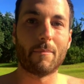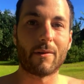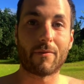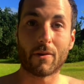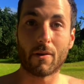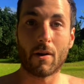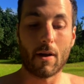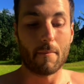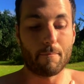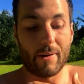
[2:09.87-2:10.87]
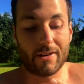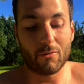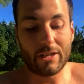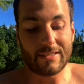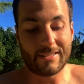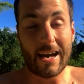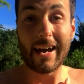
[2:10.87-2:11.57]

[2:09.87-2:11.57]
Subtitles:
But for the better reasons,